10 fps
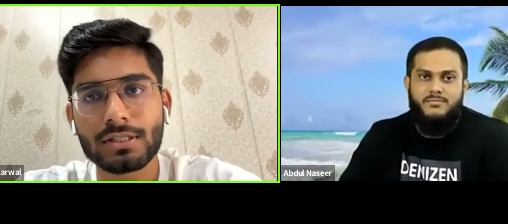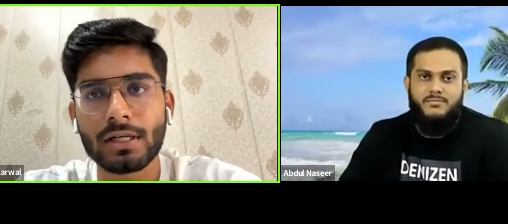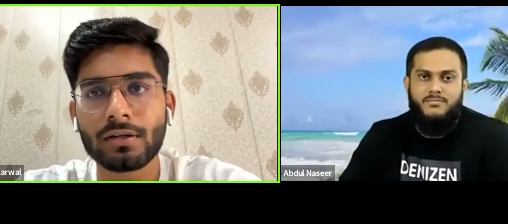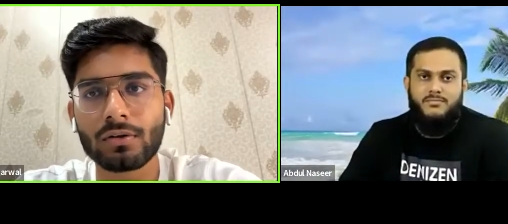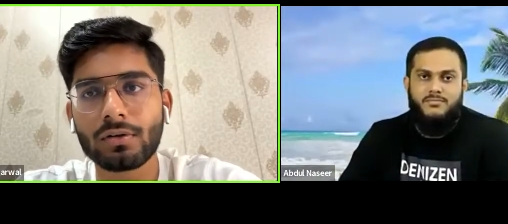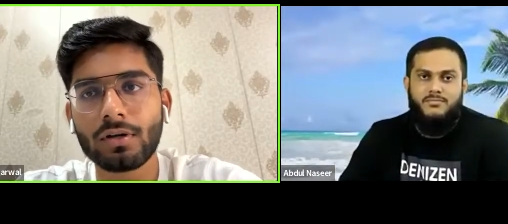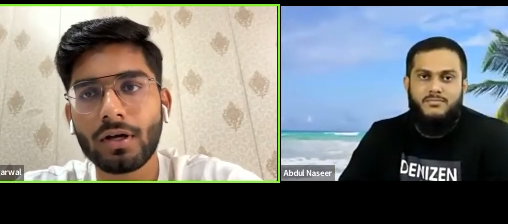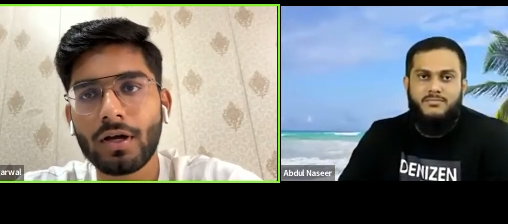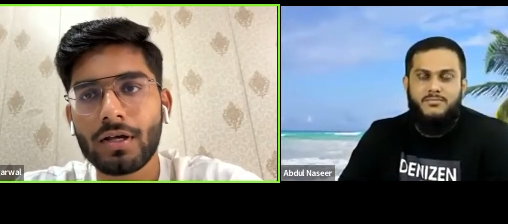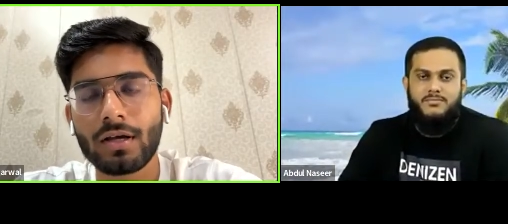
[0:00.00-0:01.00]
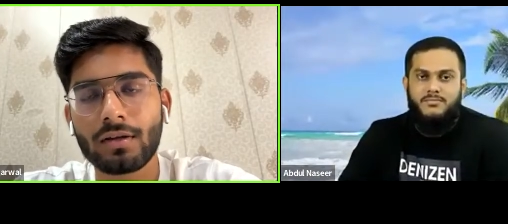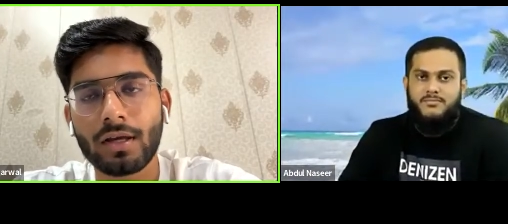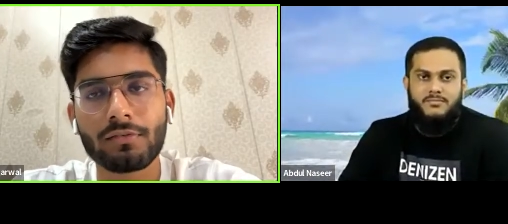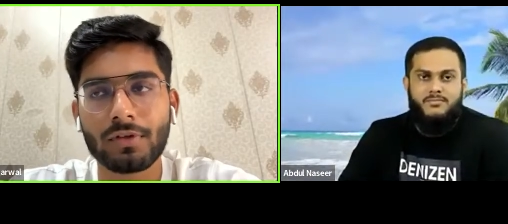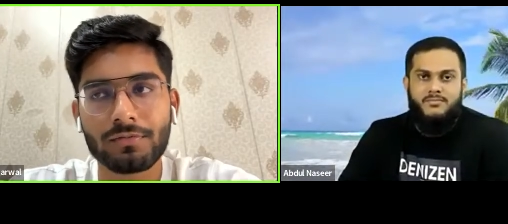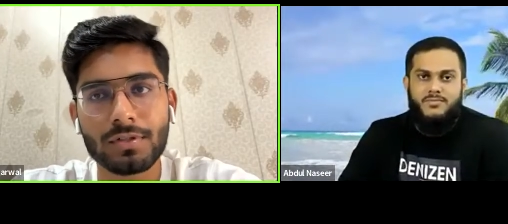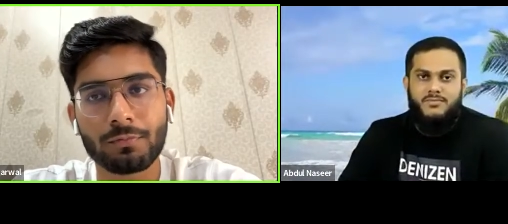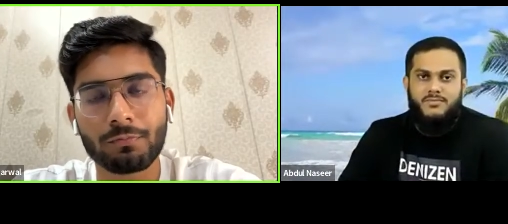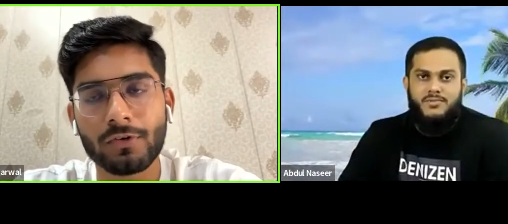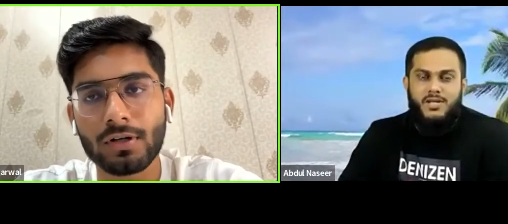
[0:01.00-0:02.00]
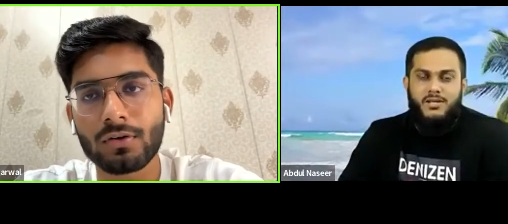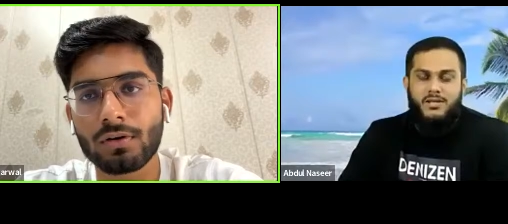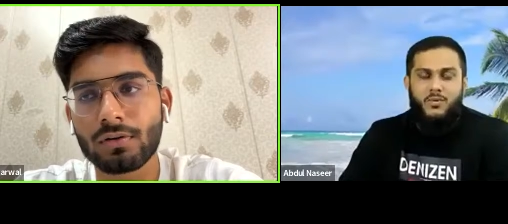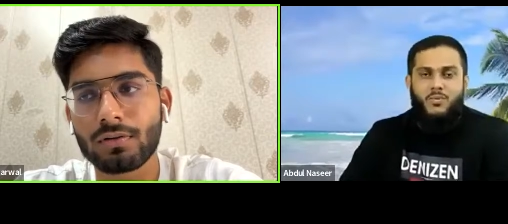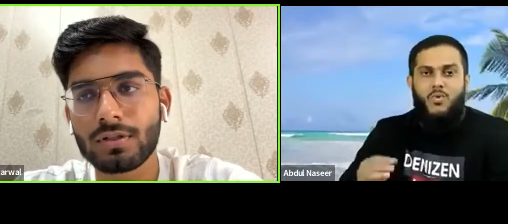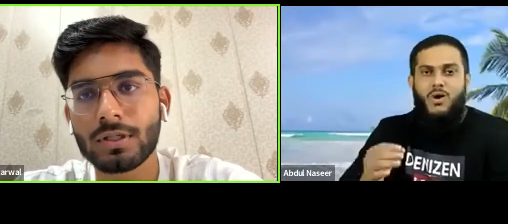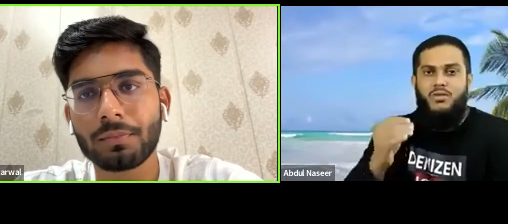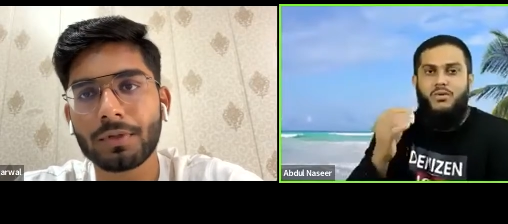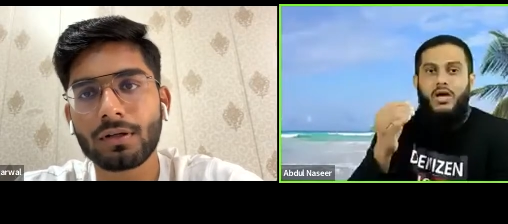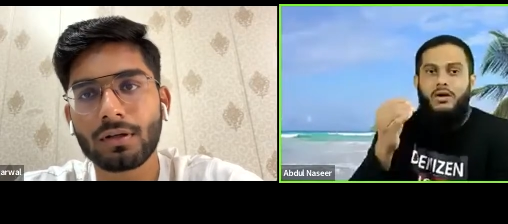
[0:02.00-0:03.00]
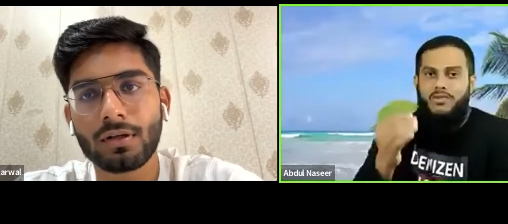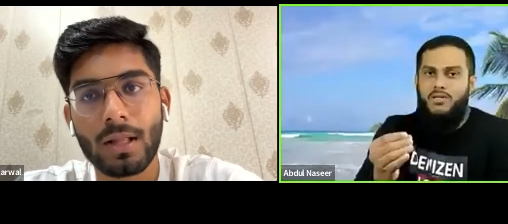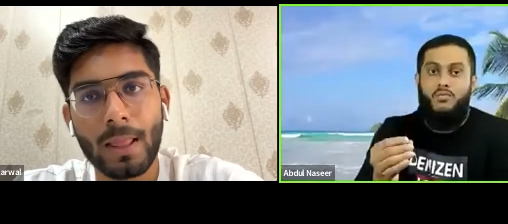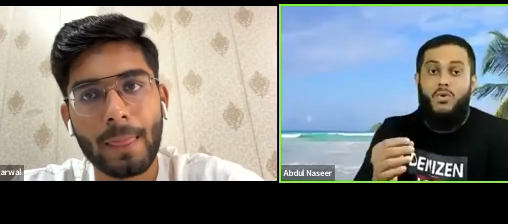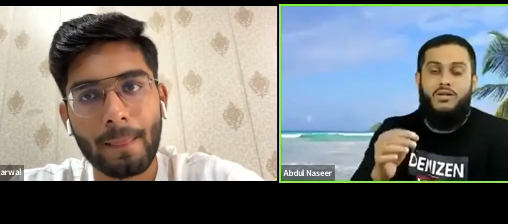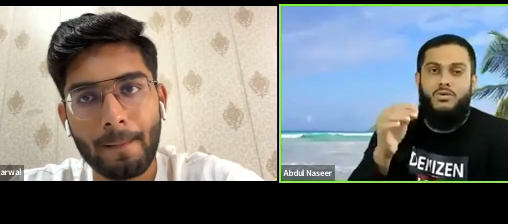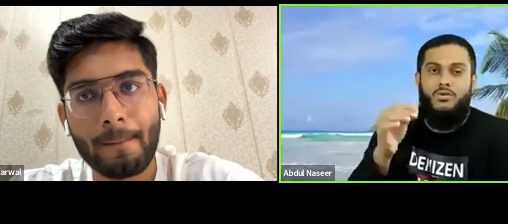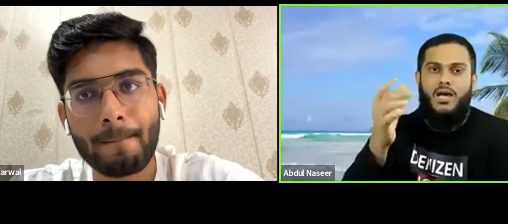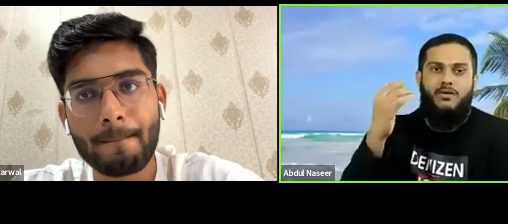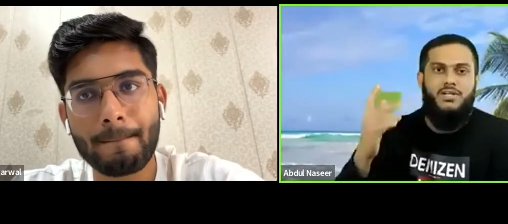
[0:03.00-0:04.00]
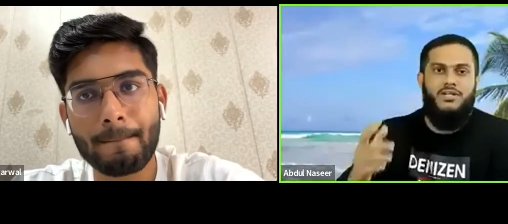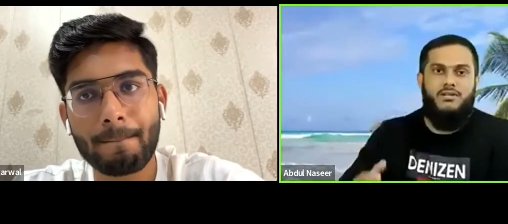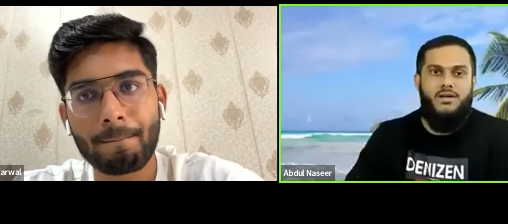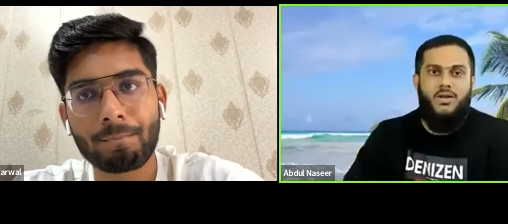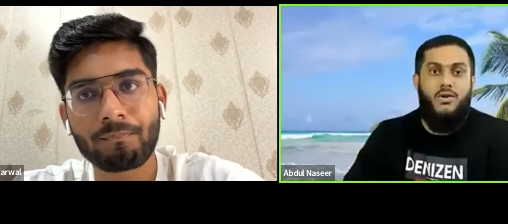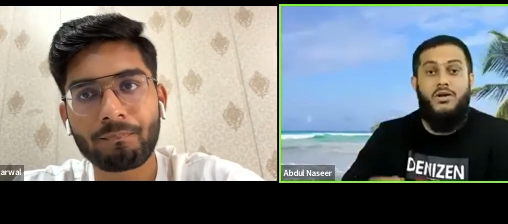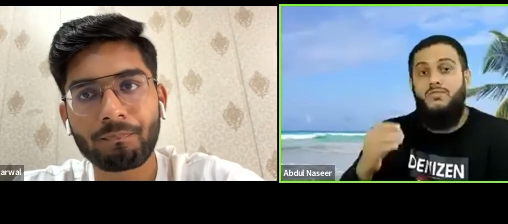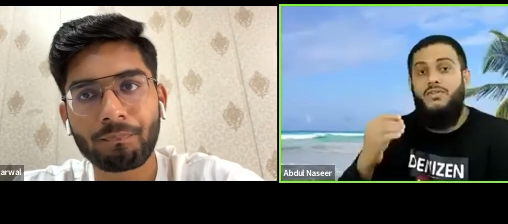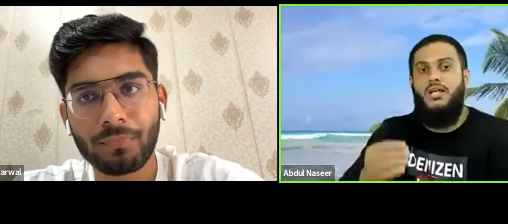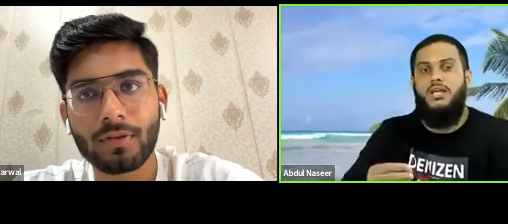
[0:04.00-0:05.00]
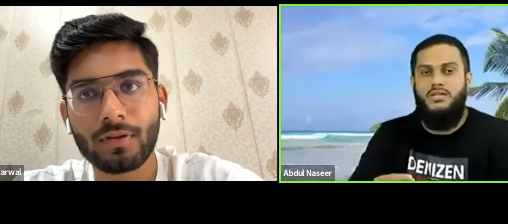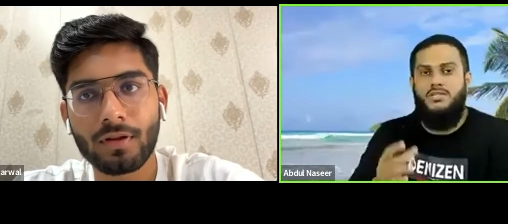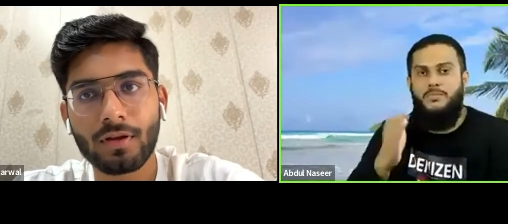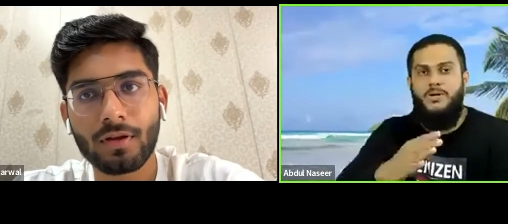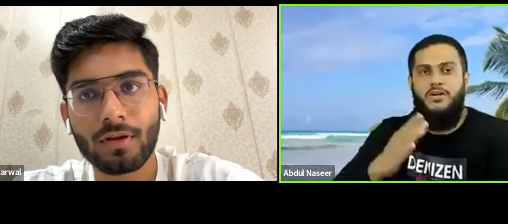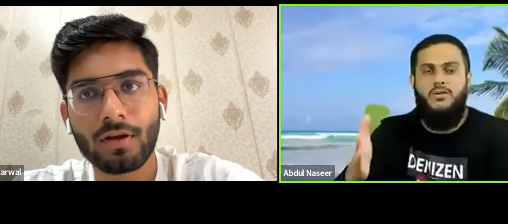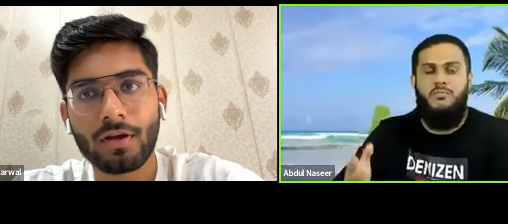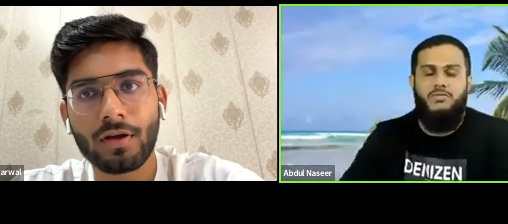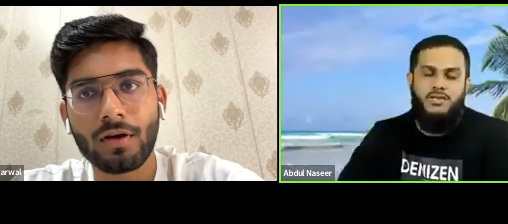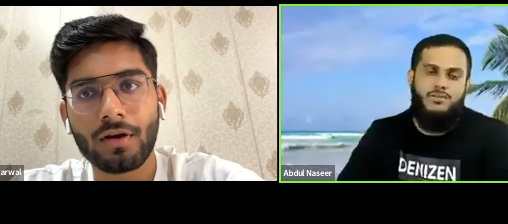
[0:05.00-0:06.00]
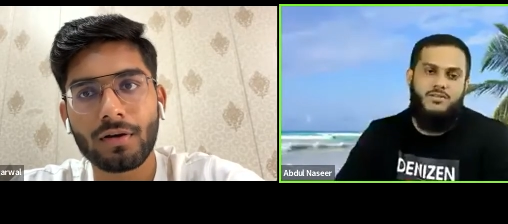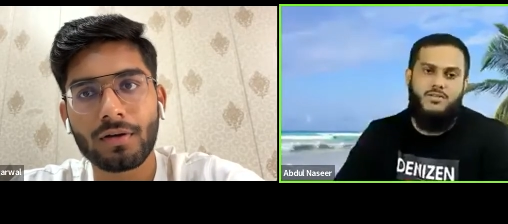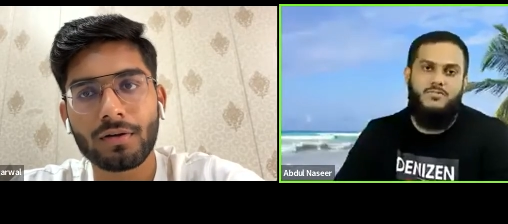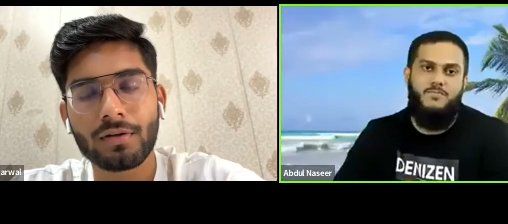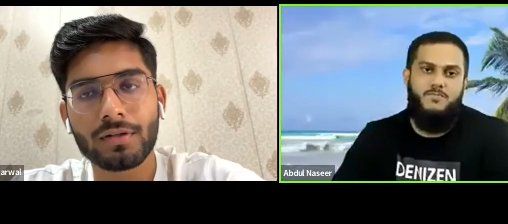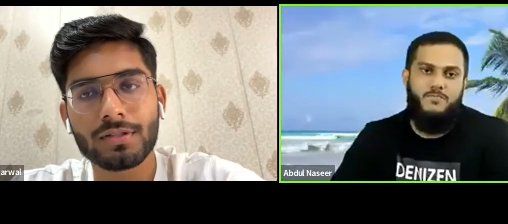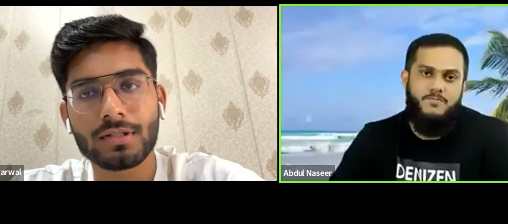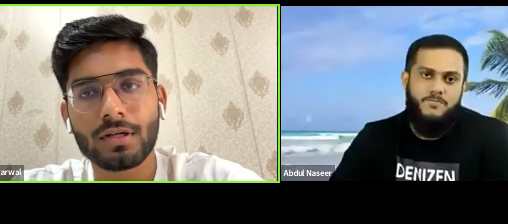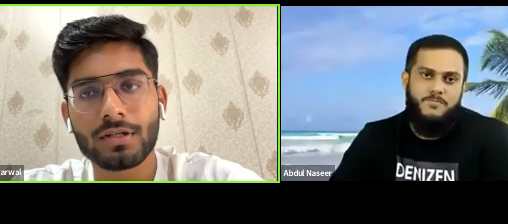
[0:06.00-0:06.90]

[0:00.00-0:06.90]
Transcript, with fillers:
Speaker 1: session later on. Like if there's some work. No, what you have,
Speaker 2: what you have done mm-hmm. along with the live class, apart from live classes. Yes.